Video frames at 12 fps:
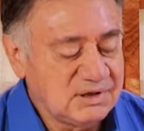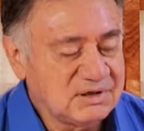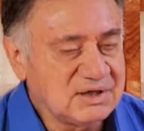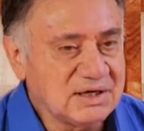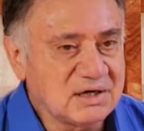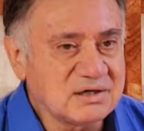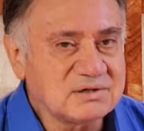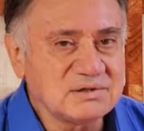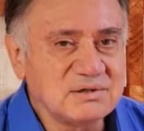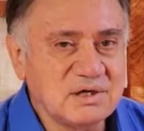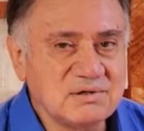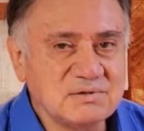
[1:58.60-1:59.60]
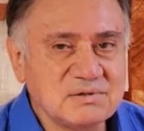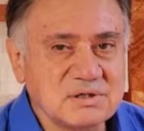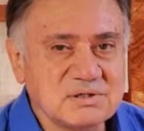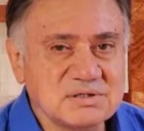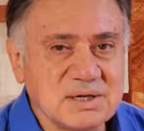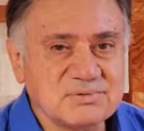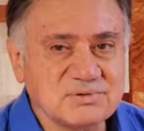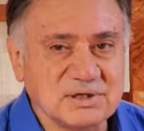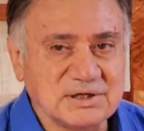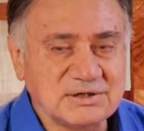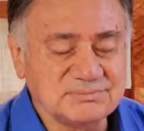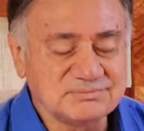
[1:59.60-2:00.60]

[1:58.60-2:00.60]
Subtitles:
They aren't known conceptually.